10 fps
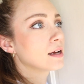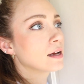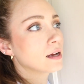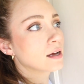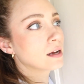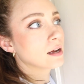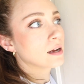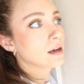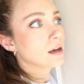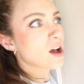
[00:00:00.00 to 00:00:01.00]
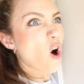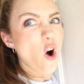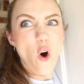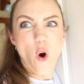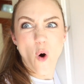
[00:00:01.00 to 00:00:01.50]
Brown.
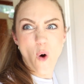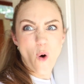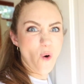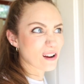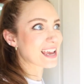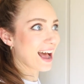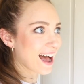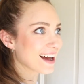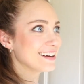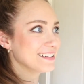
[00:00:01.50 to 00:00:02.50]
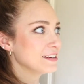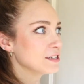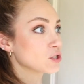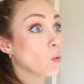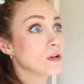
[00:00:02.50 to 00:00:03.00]
Oh, yeah.
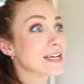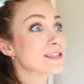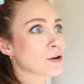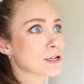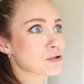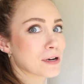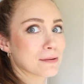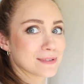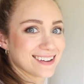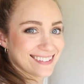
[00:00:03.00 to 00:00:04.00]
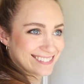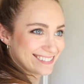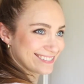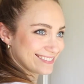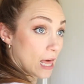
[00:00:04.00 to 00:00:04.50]
So one side's already stripped.
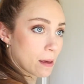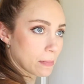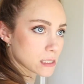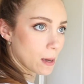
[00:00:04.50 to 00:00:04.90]
That makes oh,